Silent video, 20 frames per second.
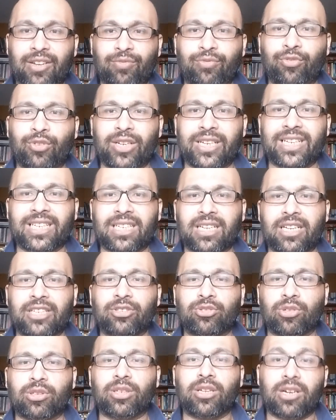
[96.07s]
fully
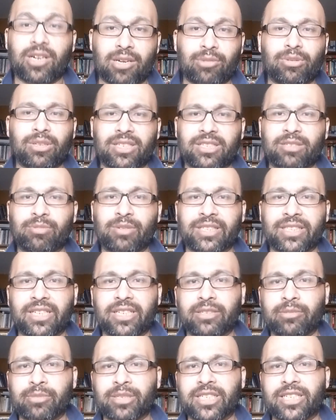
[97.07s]
inclined to Allah. I will explain
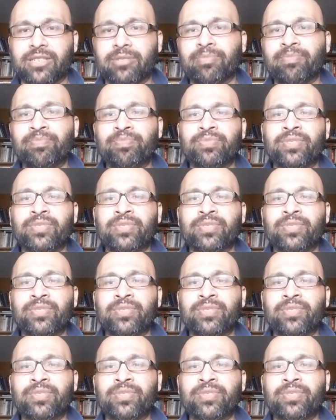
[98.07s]
that in a minute.